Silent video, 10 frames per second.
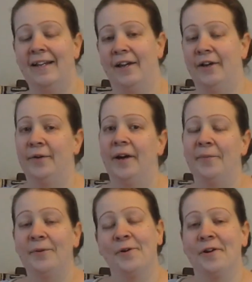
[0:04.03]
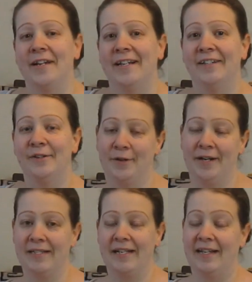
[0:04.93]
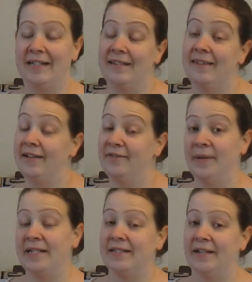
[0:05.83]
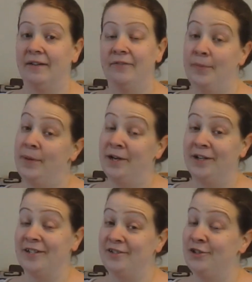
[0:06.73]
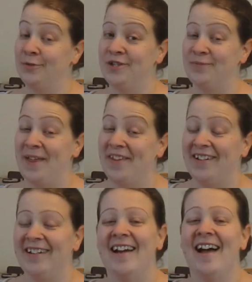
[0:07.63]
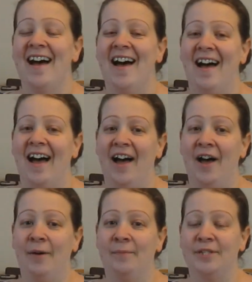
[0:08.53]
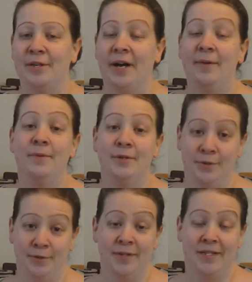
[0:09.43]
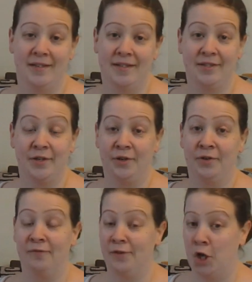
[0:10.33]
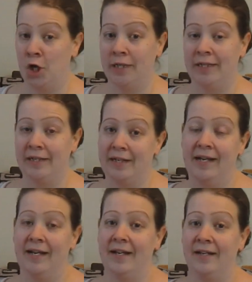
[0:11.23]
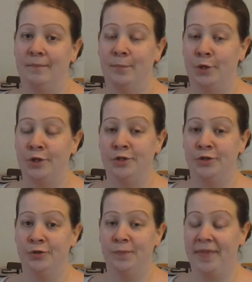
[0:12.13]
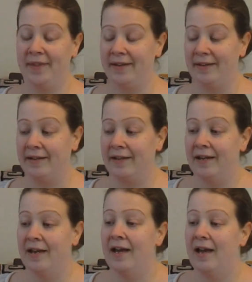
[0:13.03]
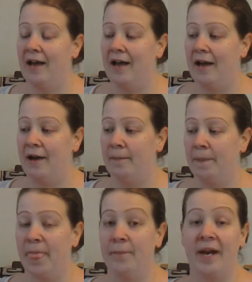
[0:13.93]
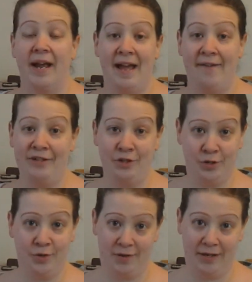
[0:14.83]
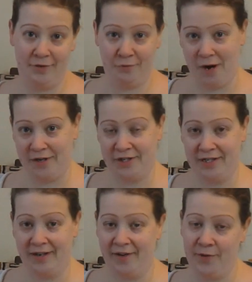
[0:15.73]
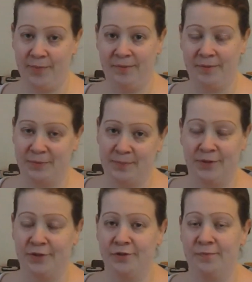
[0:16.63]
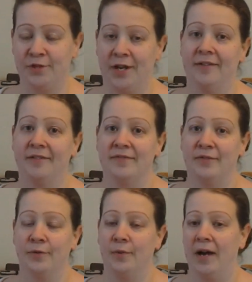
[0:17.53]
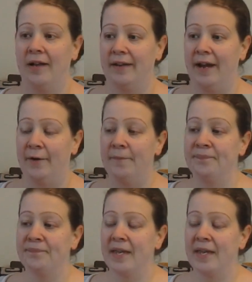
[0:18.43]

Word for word: Hello, I'm Courtney, or as I like to think of myself, America's Jewish mother. Um, so I'm new to this whole vlogging and booktube thing, um, but I have enjoyed watching other people's booktube channels for a while now.